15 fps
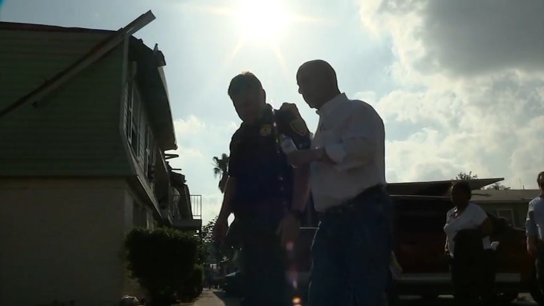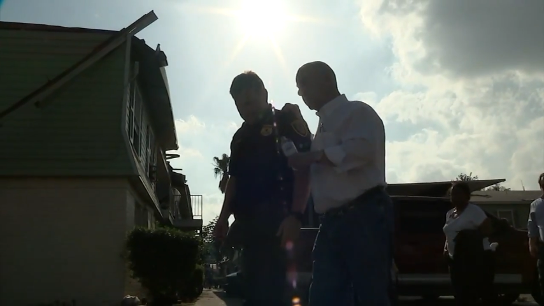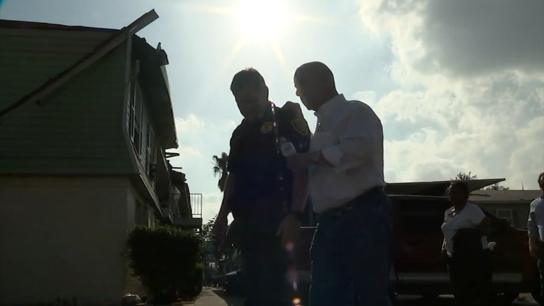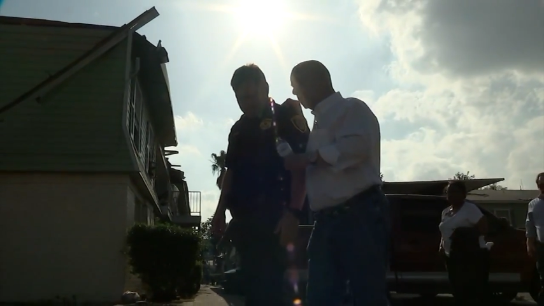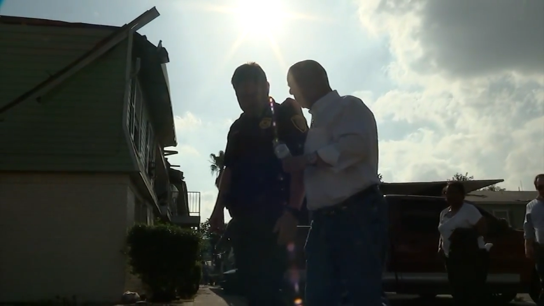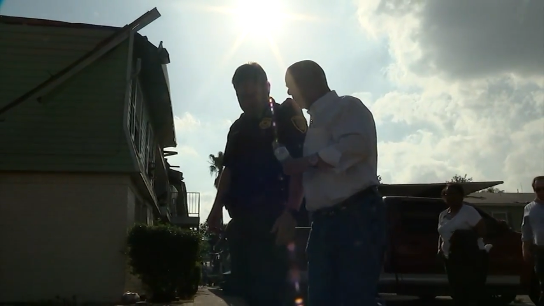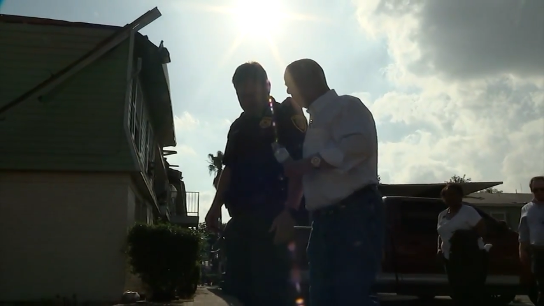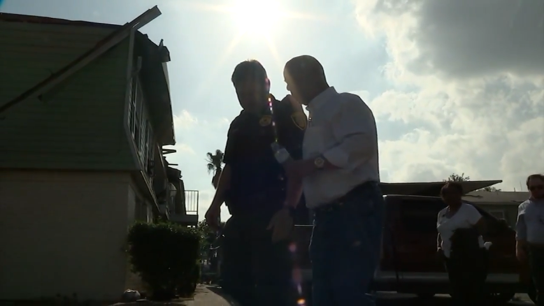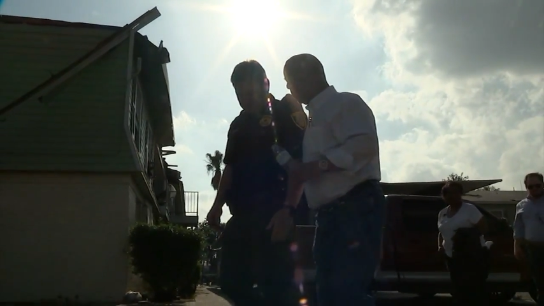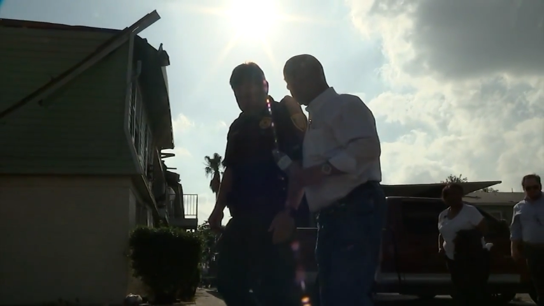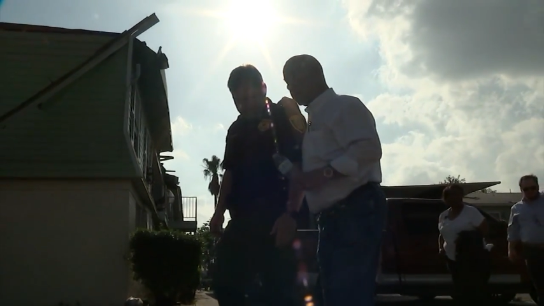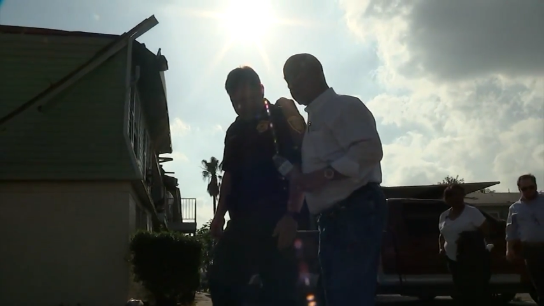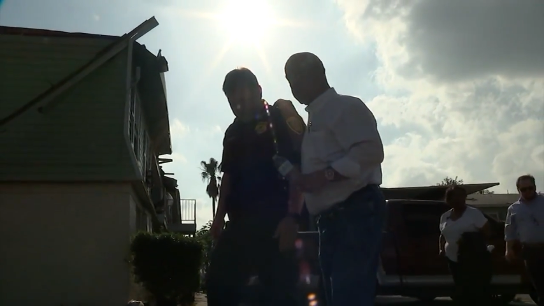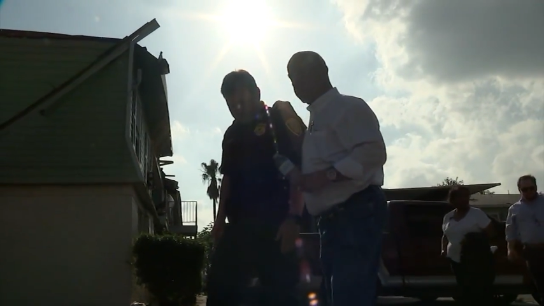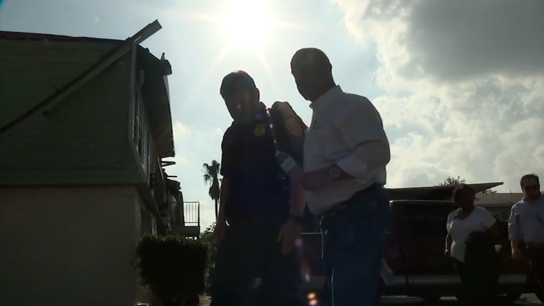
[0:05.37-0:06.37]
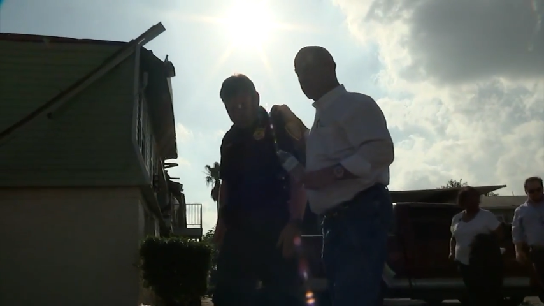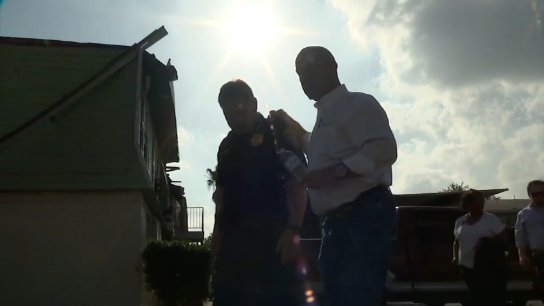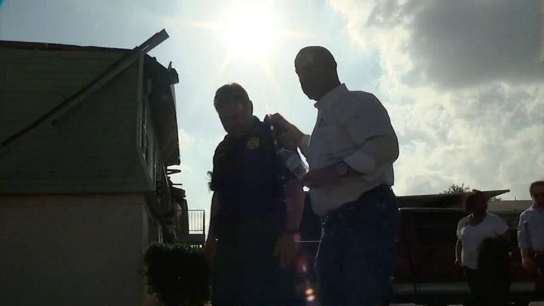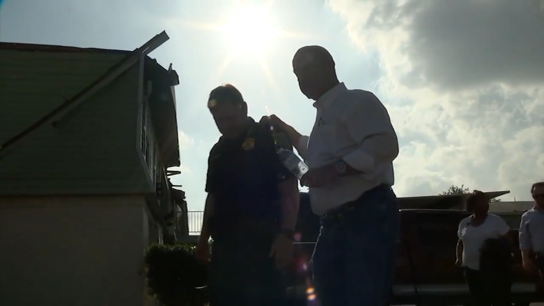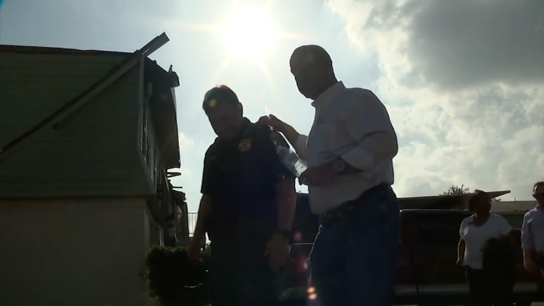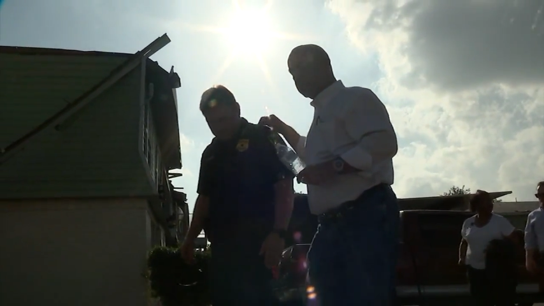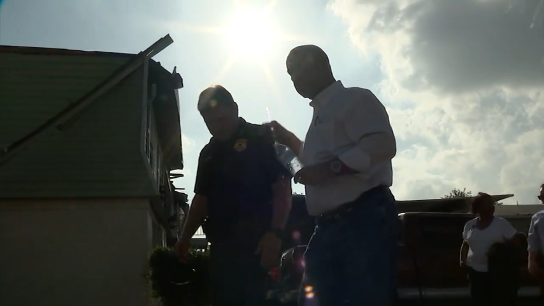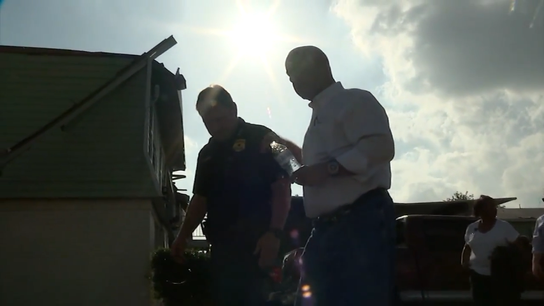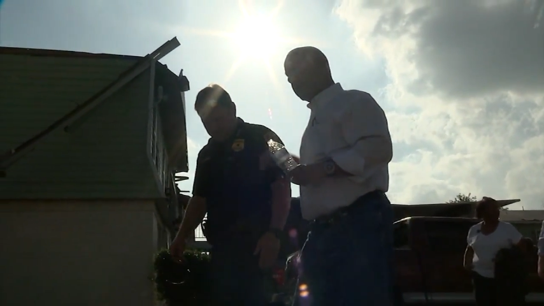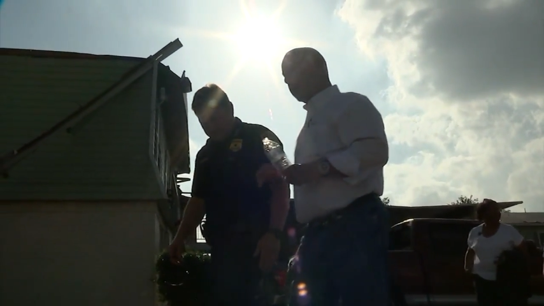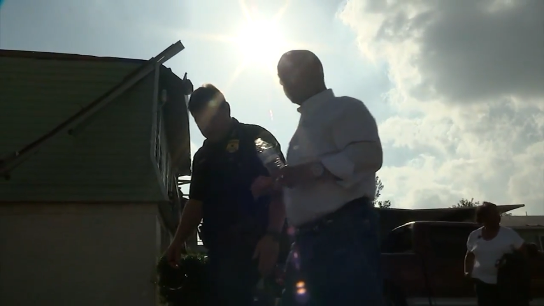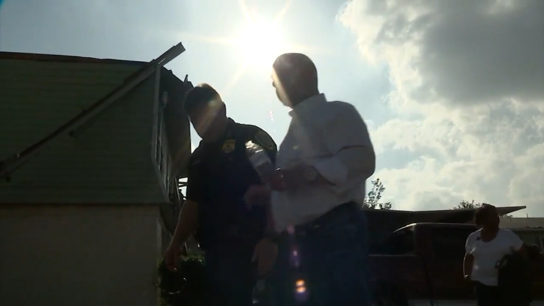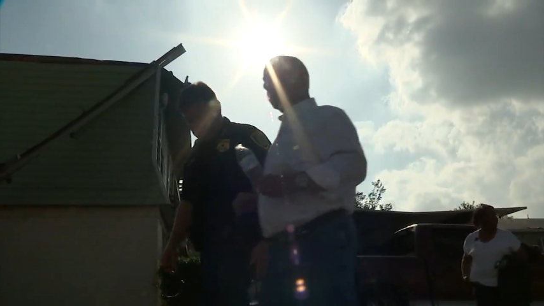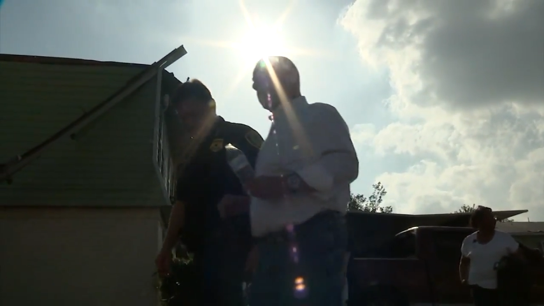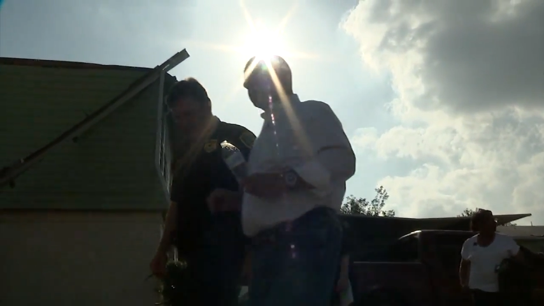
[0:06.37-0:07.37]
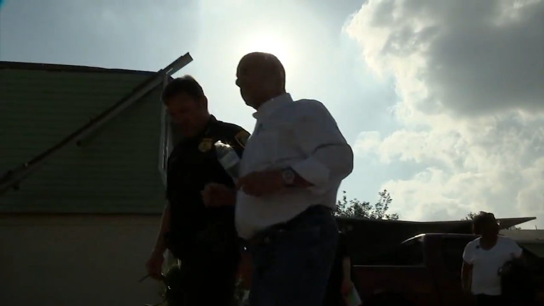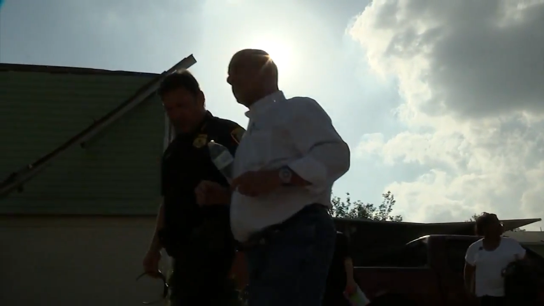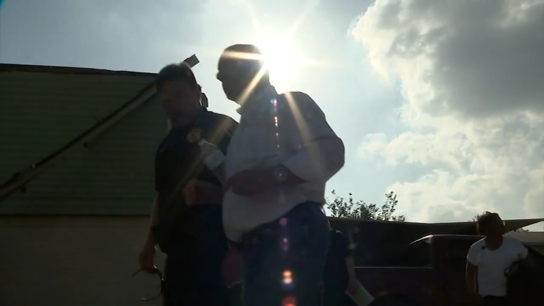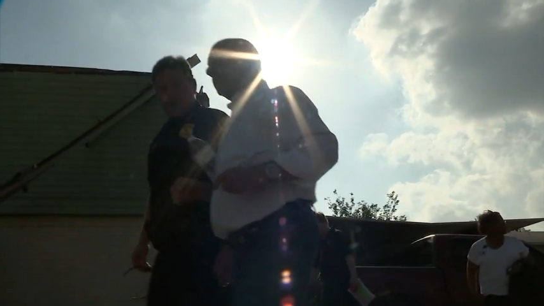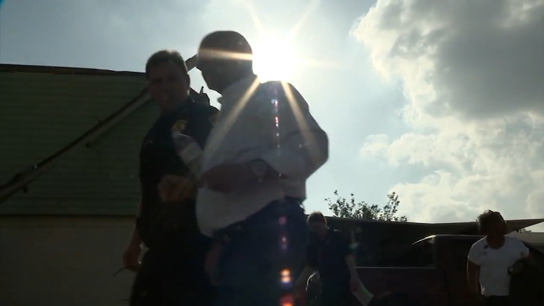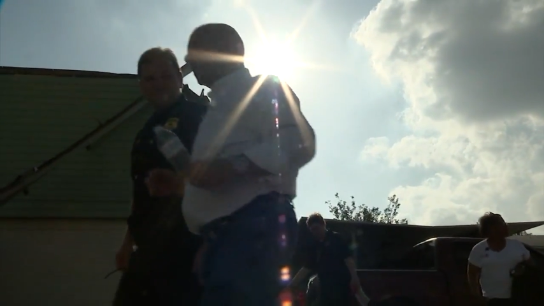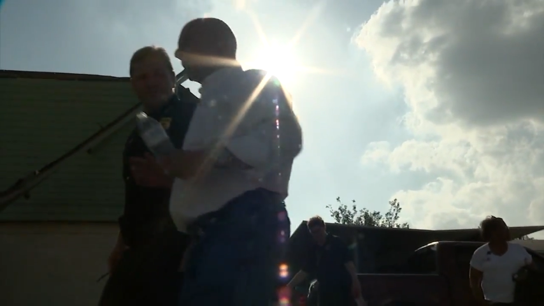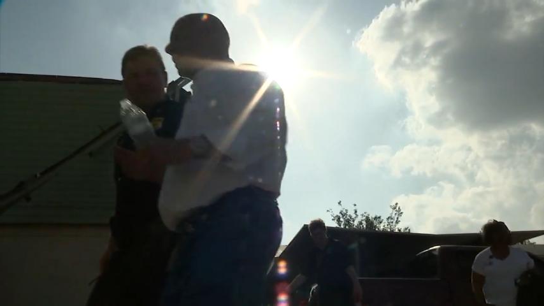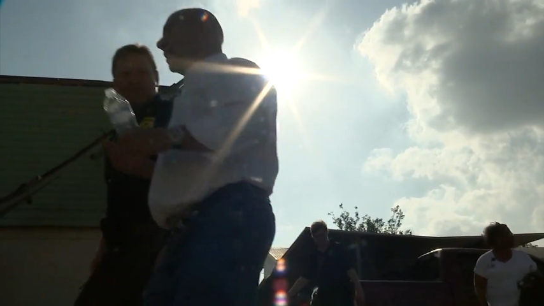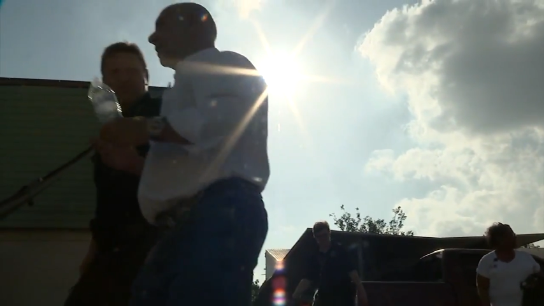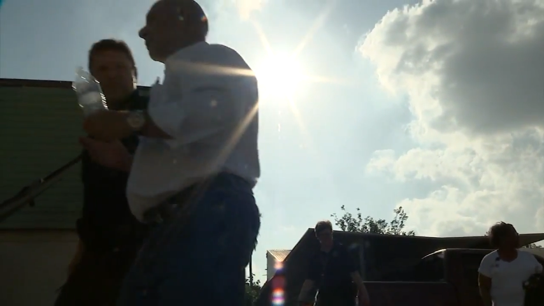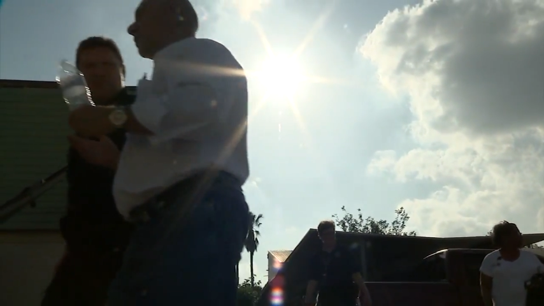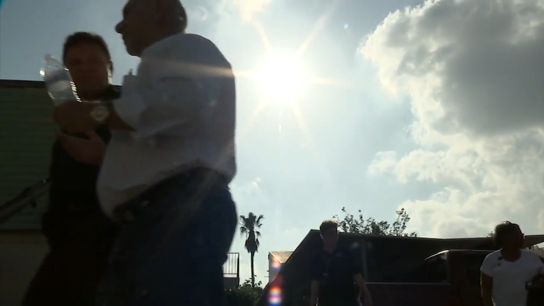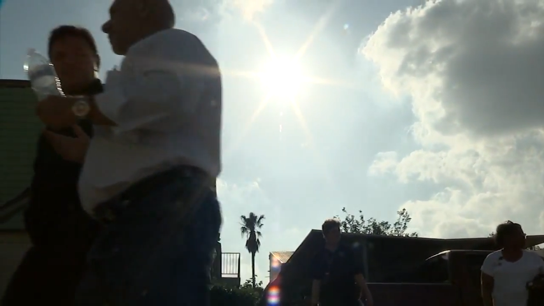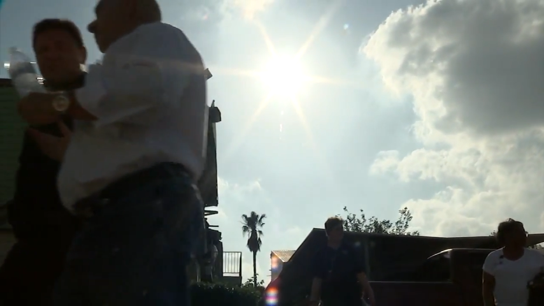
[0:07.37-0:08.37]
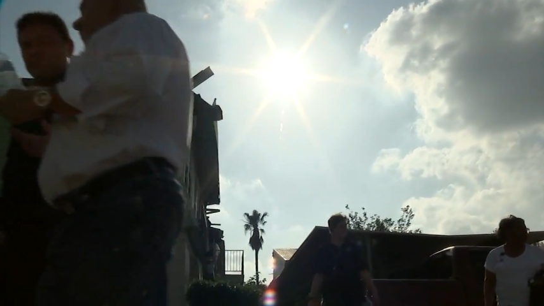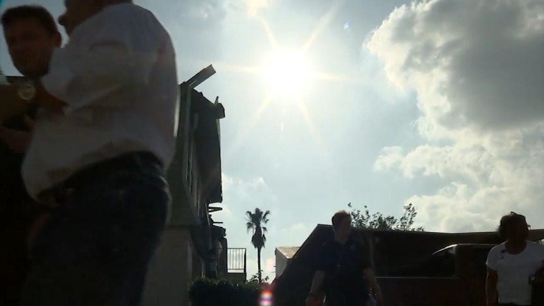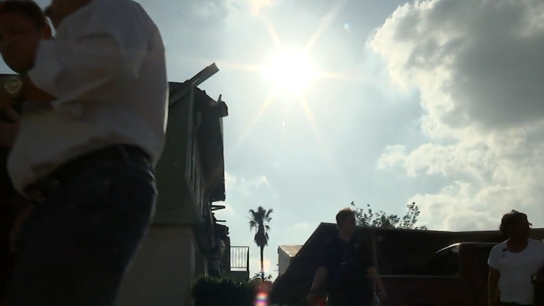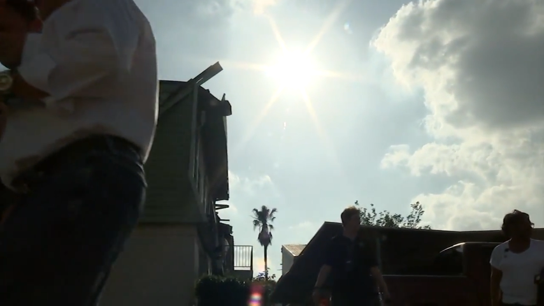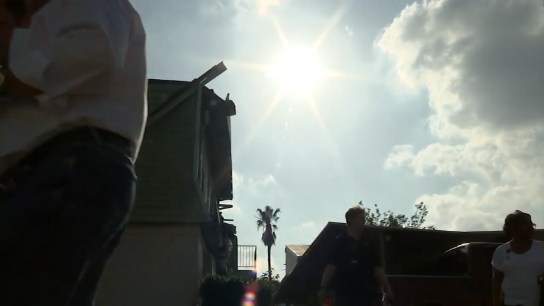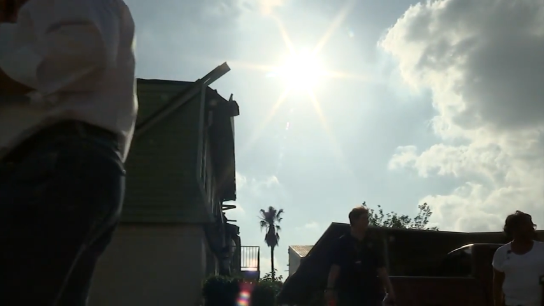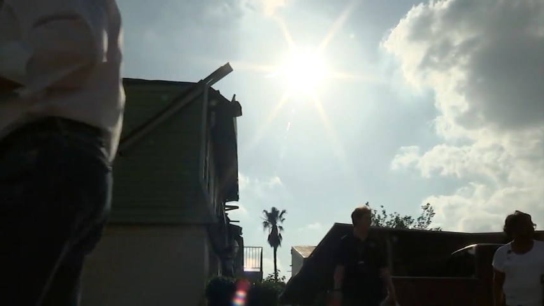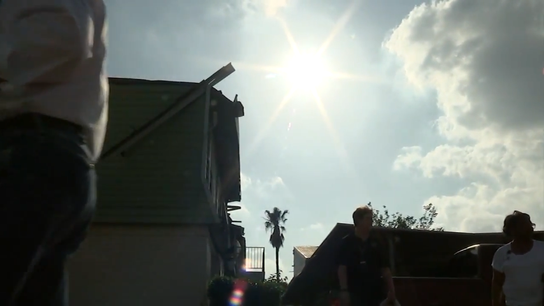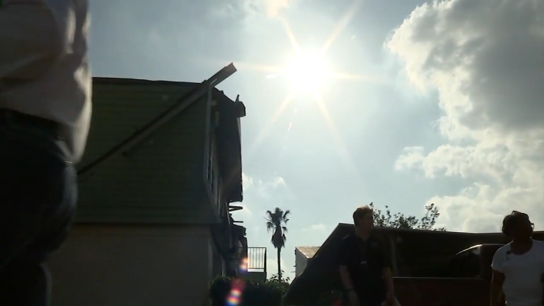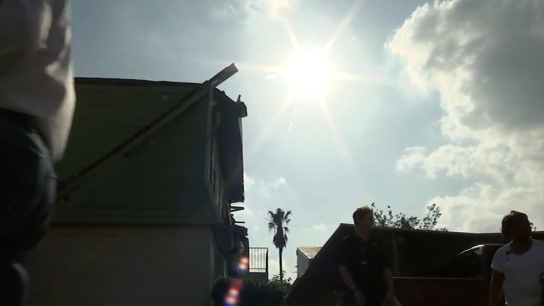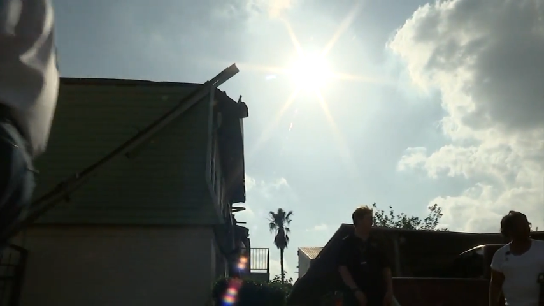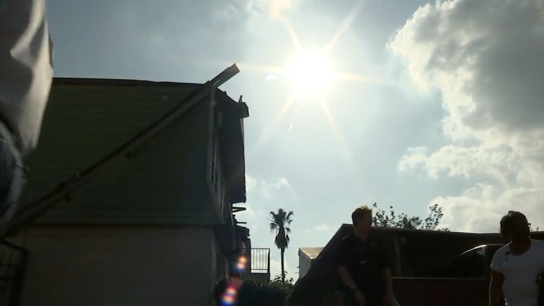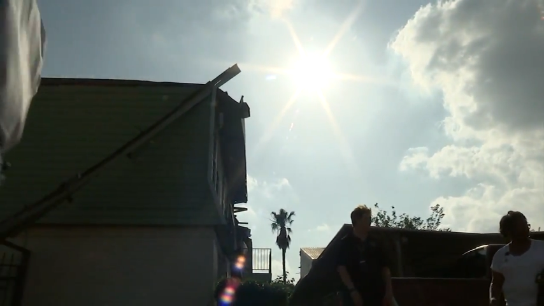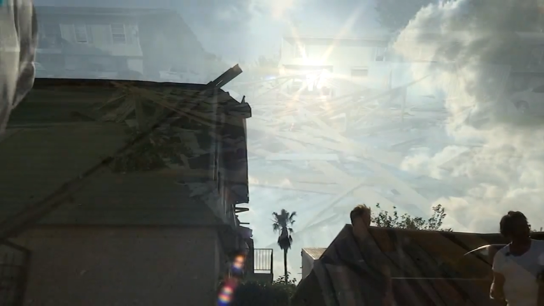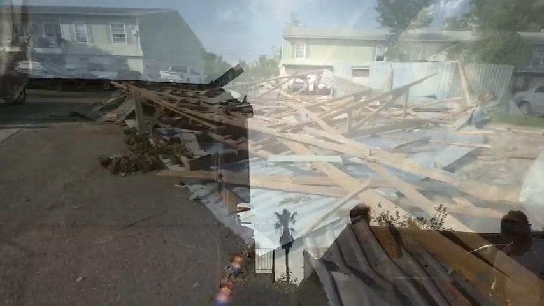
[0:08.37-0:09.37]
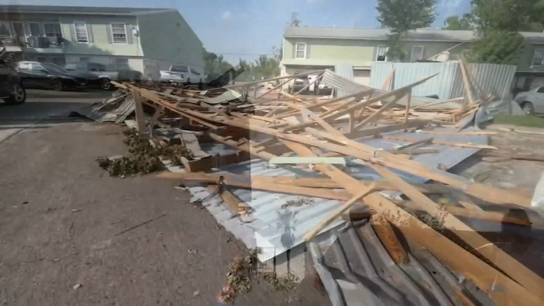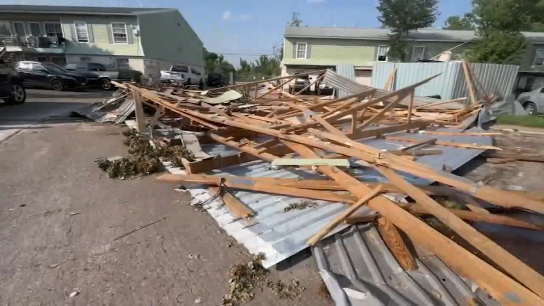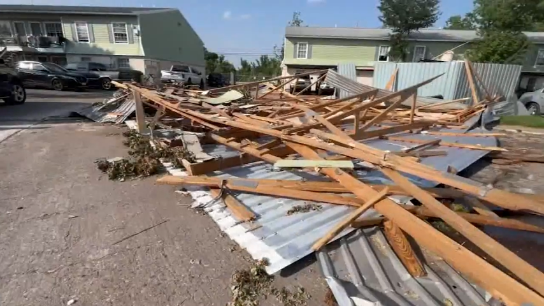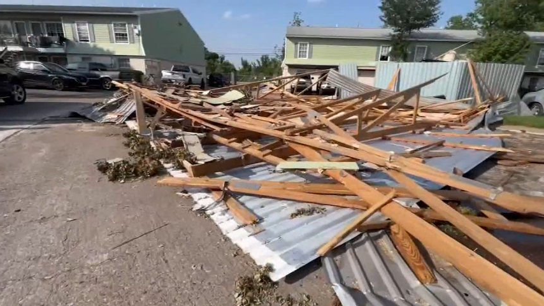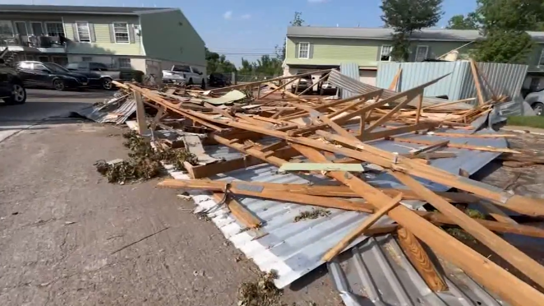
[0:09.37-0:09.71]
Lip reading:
No face is visible, so there are no lips to read.